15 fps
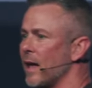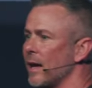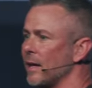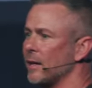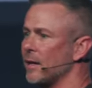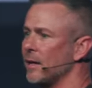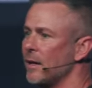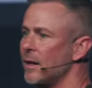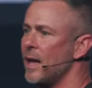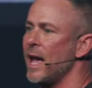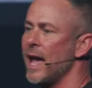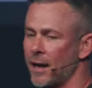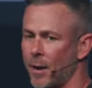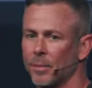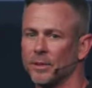like.
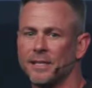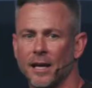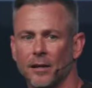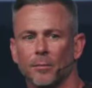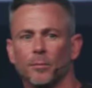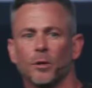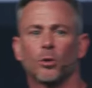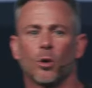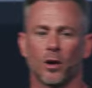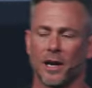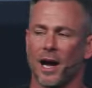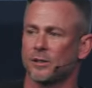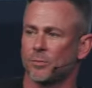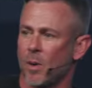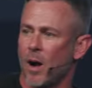And I'm gonna tell them, look what
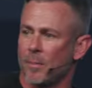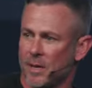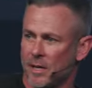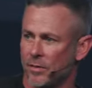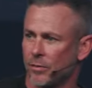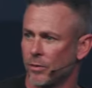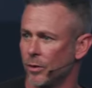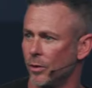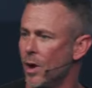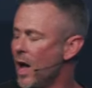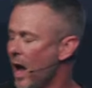God's brought me through.